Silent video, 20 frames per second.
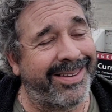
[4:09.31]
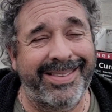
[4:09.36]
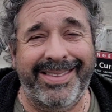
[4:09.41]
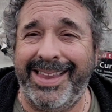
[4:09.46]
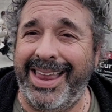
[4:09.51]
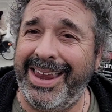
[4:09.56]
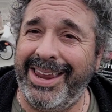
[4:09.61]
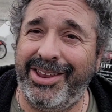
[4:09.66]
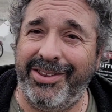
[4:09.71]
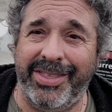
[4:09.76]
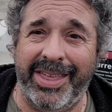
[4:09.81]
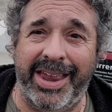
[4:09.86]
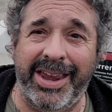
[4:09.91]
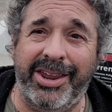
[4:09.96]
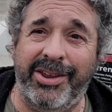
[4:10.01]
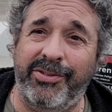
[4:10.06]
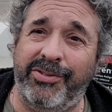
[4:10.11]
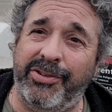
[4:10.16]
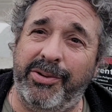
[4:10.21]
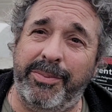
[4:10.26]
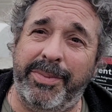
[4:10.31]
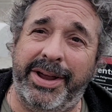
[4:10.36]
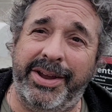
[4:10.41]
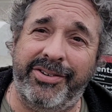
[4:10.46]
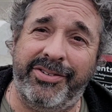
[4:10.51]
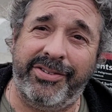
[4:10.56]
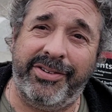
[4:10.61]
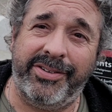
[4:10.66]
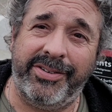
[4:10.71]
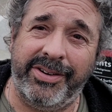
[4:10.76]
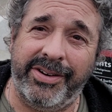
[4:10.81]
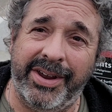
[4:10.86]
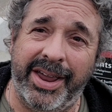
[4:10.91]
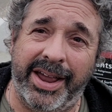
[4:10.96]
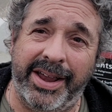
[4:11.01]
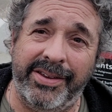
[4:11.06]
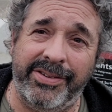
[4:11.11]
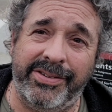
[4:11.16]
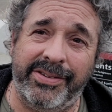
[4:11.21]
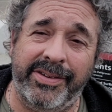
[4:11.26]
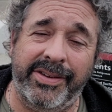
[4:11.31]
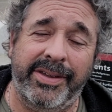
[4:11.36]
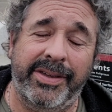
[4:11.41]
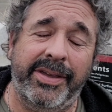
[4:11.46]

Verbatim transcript: Thank you, thank you so much, you guys.